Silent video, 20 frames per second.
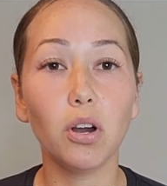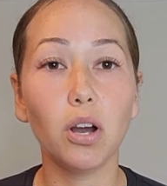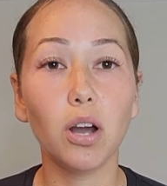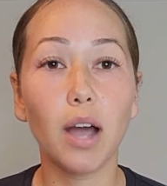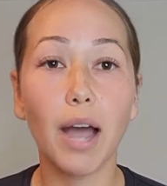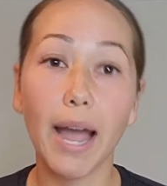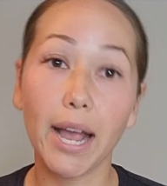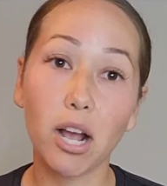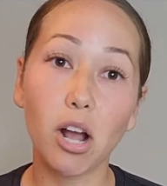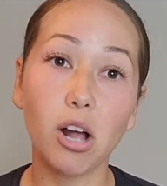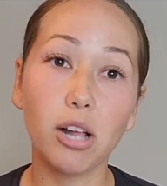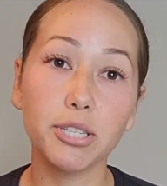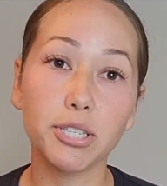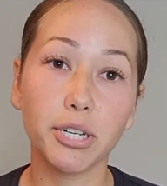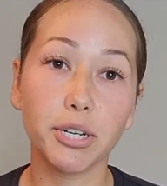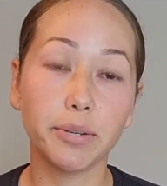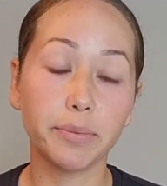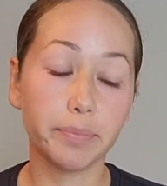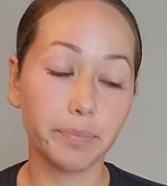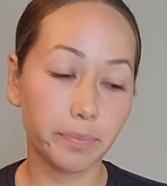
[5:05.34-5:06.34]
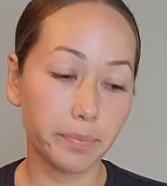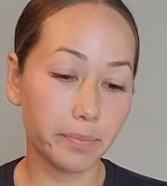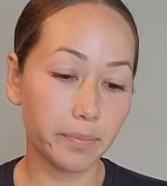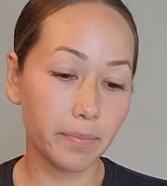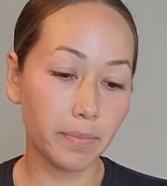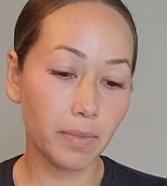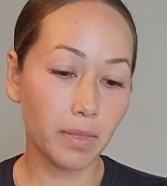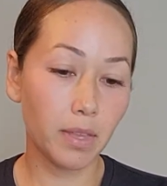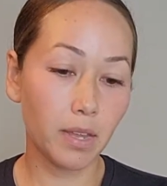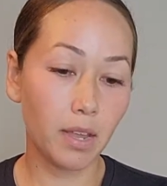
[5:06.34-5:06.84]
I called her
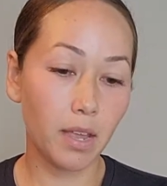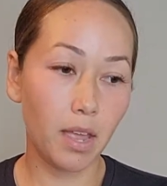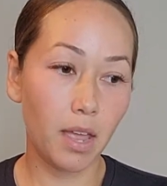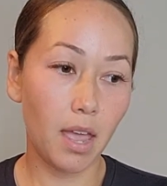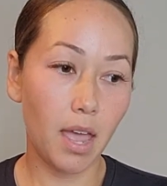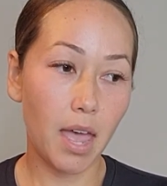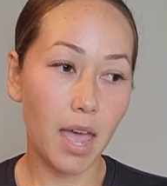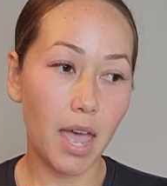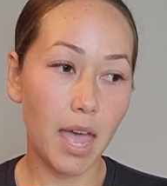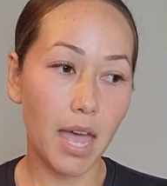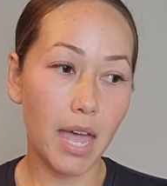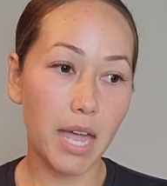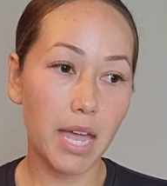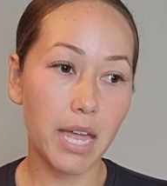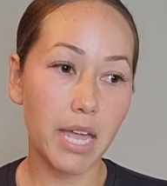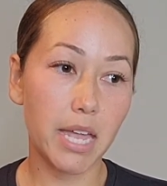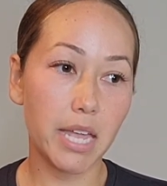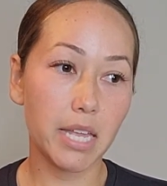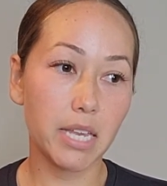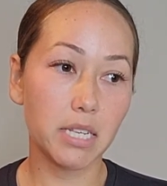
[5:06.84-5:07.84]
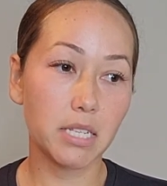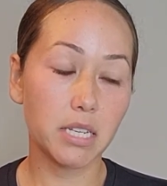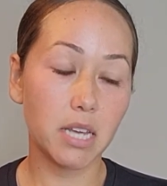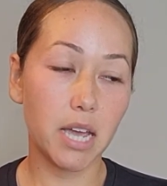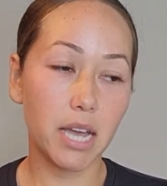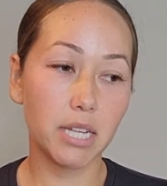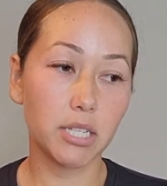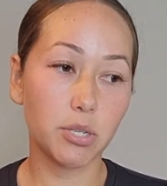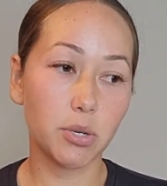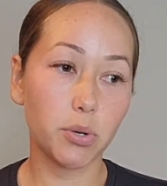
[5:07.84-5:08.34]
and
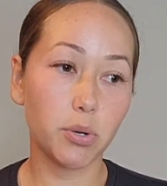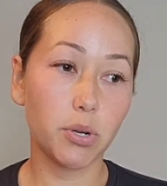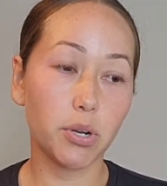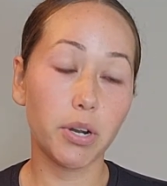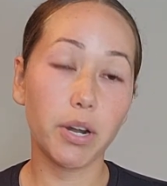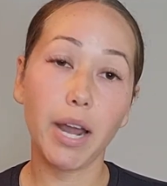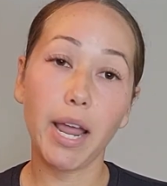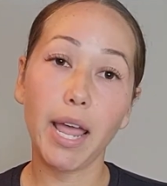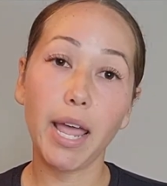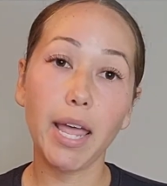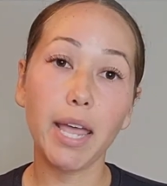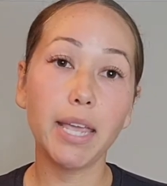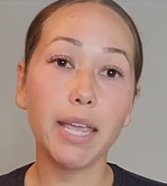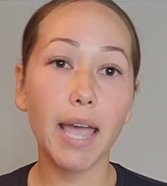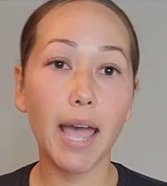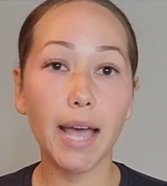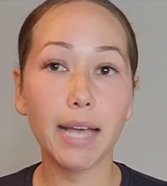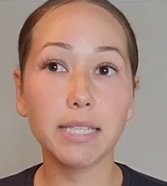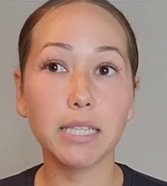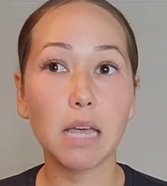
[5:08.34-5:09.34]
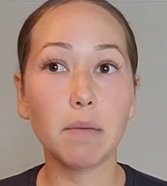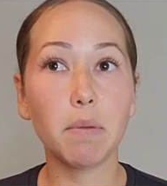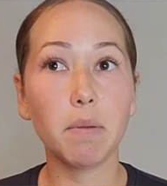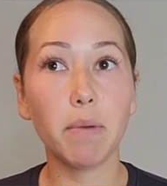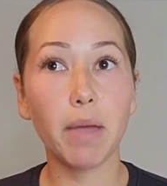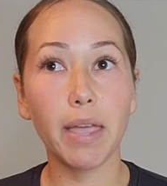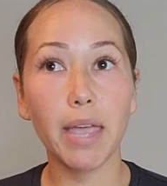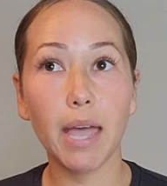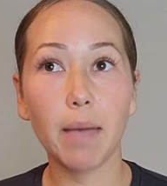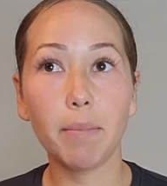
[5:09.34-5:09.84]
I told her, hey, yes, I'm in
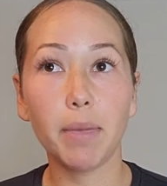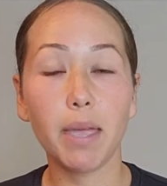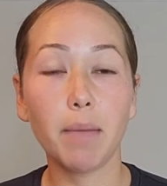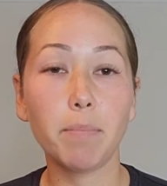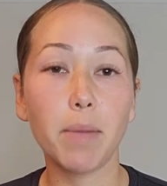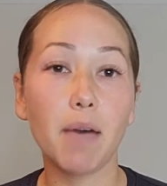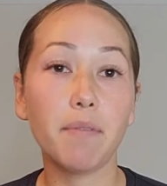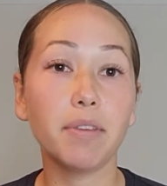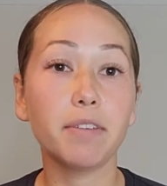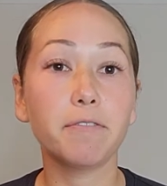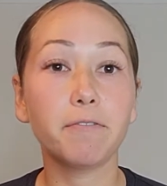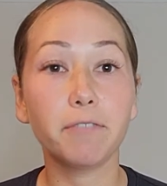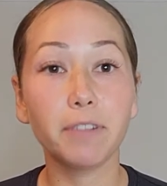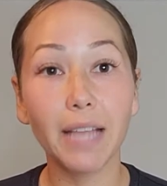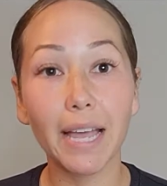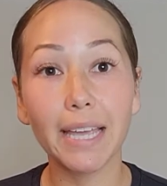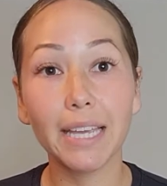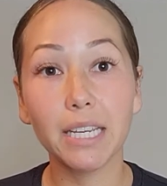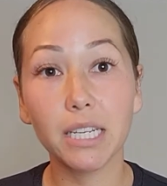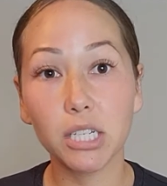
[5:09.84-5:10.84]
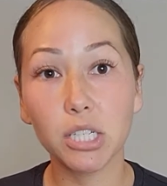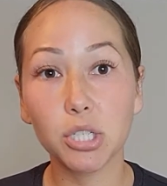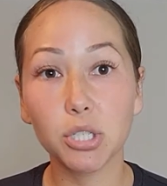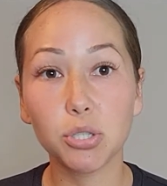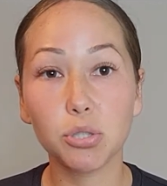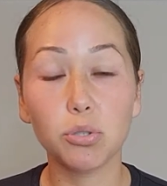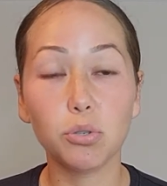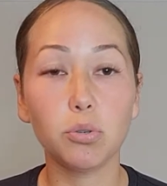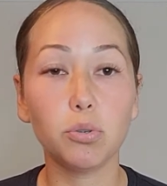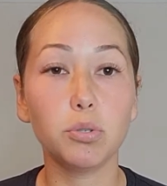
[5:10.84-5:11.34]
Miami. I'm having flight
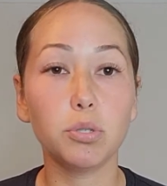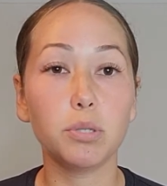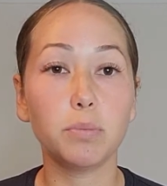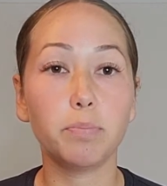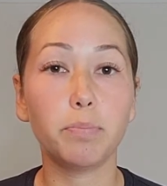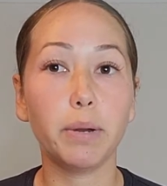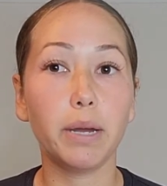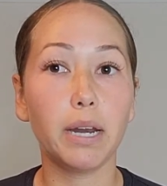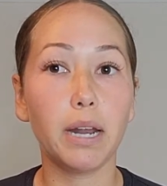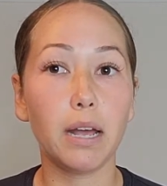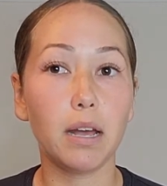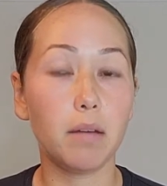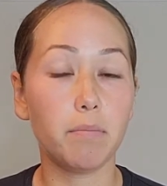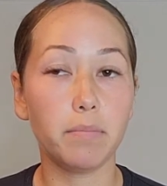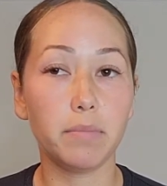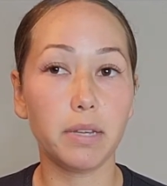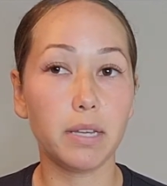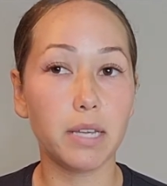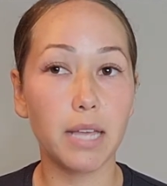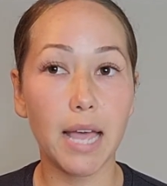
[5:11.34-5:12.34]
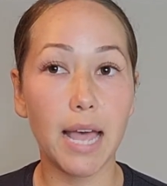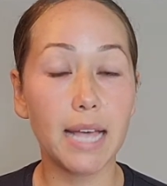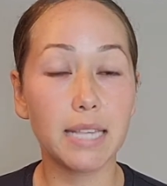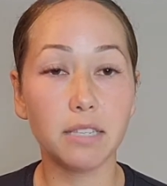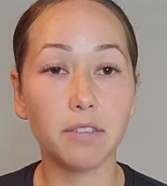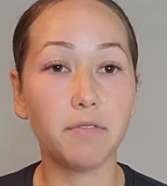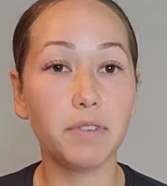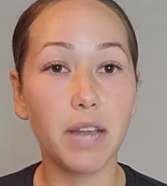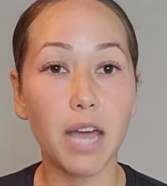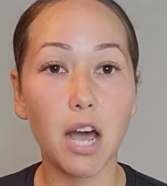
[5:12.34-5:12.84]
issues, but as
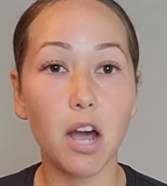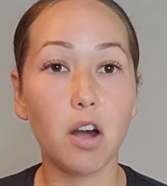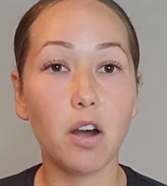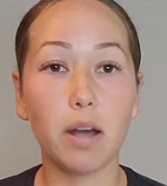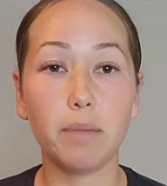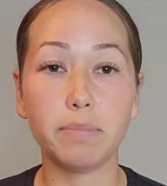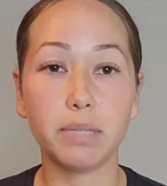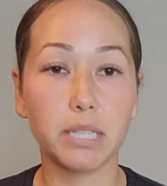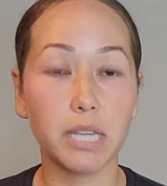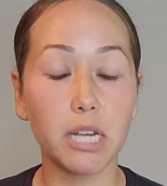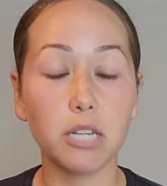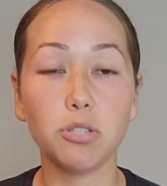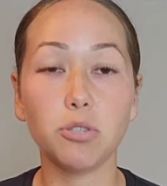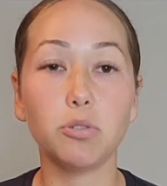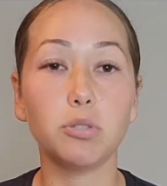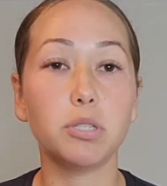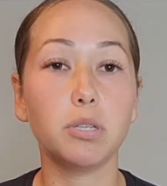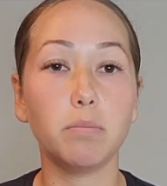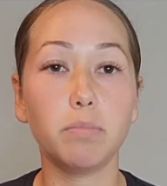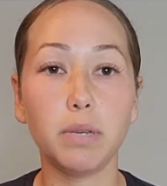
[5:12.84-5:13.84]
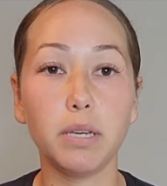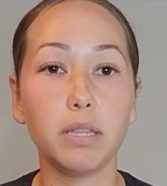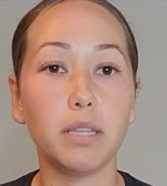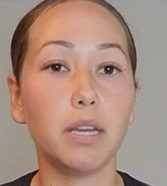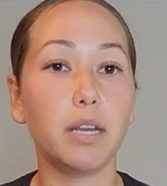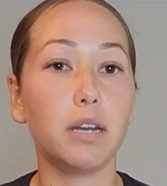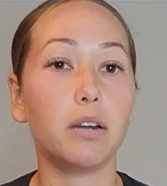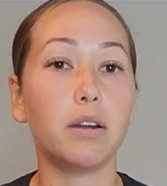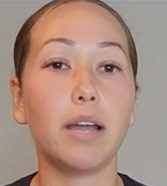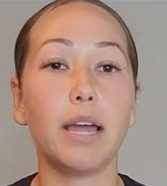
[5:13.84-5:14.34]
of now, I'm scheduled to be
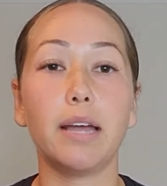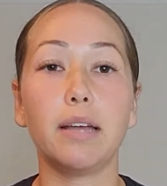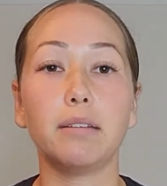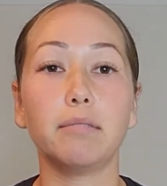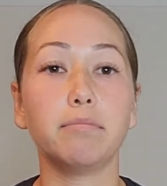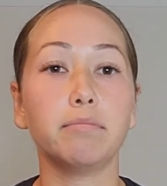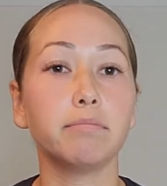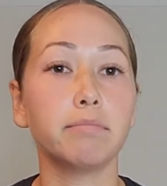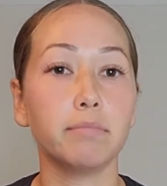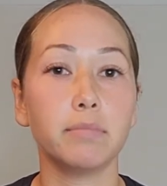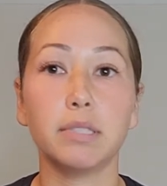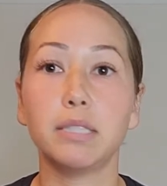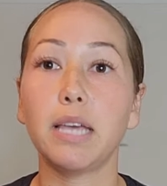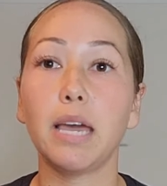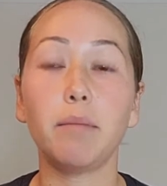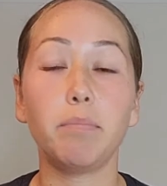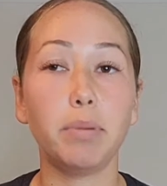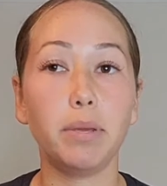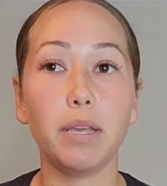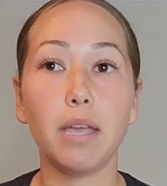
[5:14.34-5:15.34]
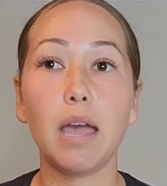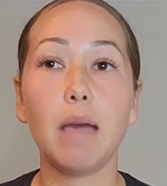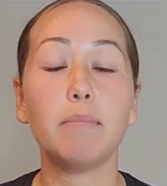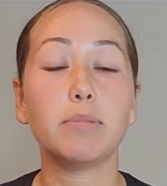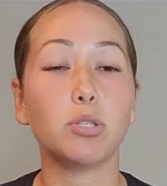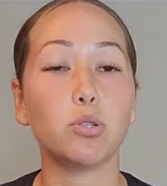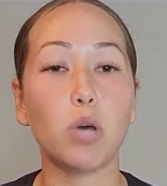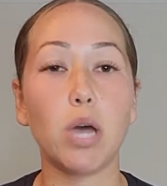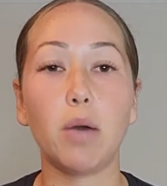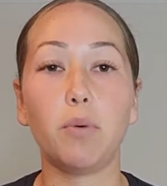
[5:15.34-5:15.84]
there at 10 p.m.
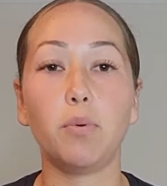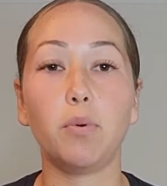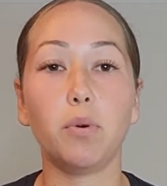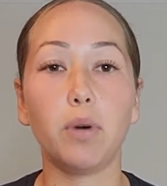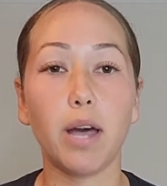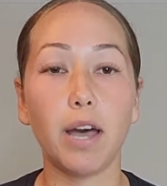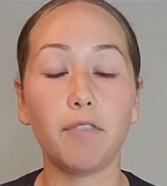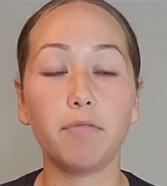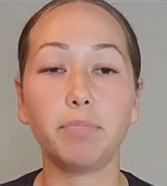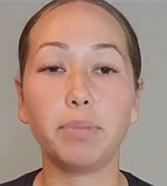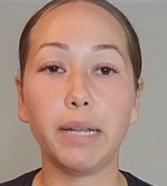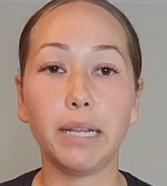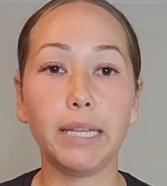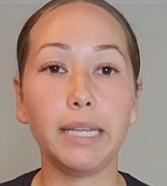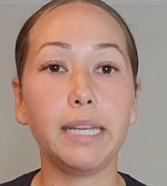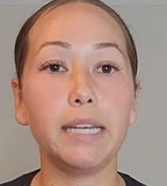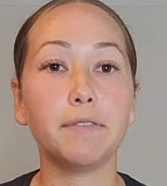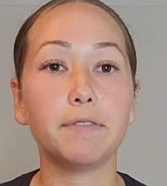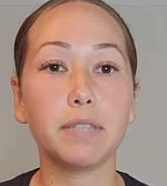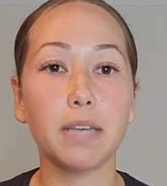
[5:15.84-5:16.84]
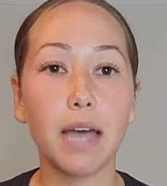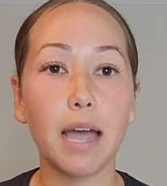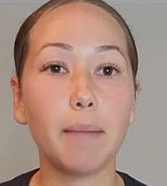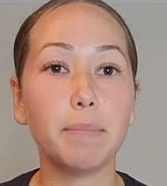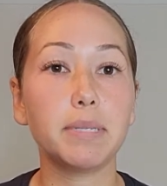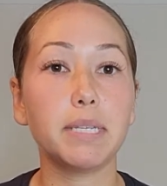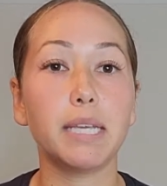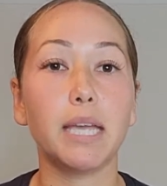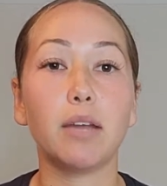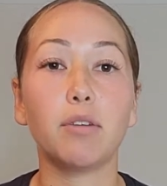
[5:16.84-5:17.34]
So I will have plenty of time
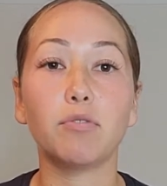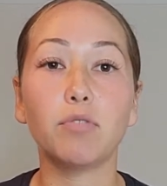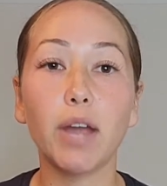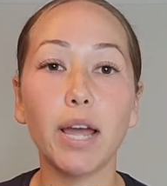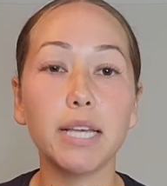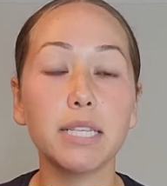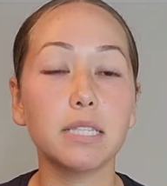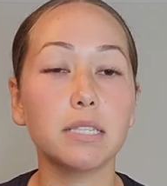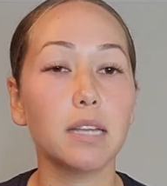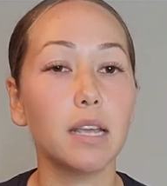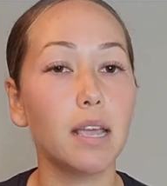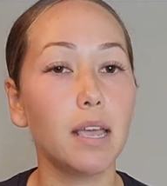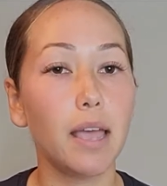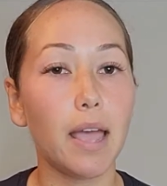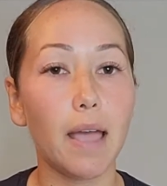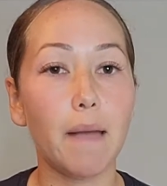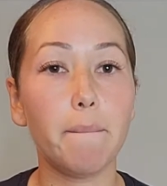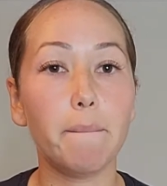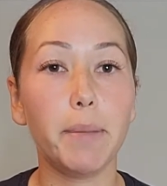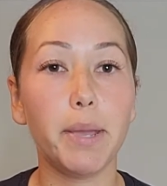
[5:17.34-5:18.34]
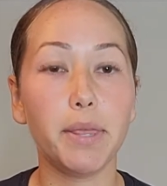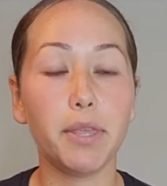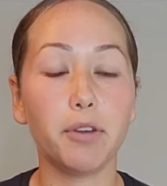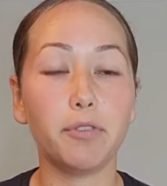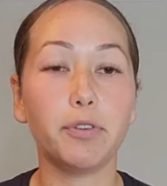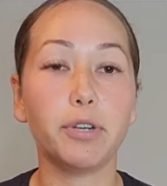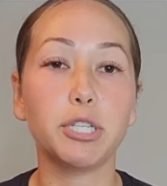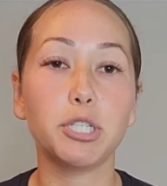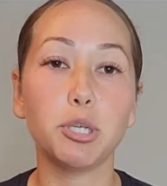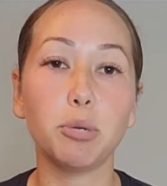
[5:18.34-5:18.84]
to get rest and be there
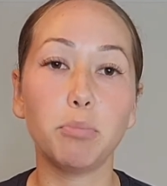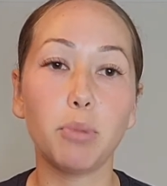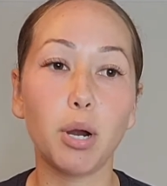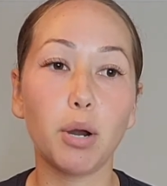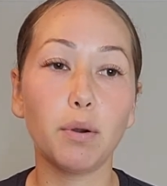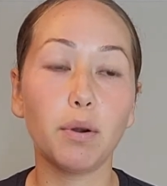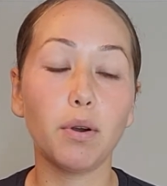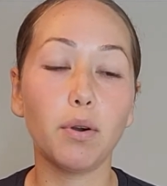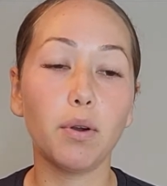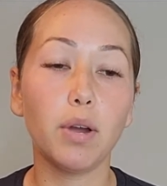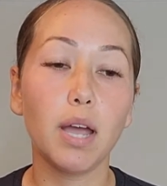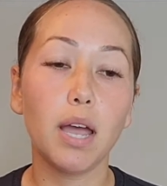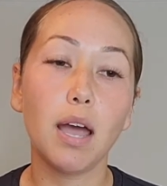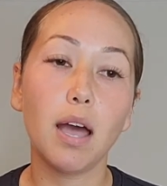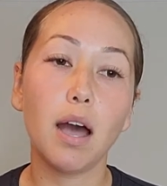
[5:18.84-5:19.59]
for tomorrow.